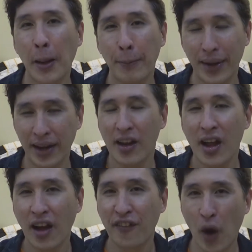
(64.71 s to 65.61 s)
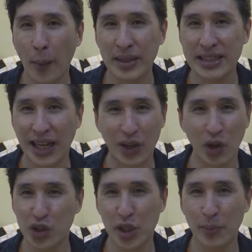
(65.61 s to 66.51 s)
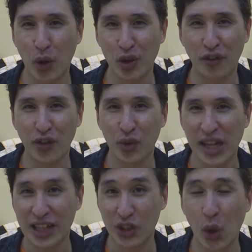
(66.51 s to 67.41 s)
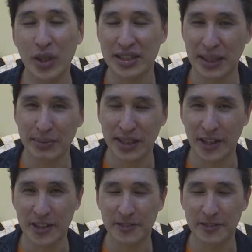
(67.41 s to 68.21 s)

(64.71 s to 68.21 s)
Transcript: But from the psychological point of view, they are not the same thing.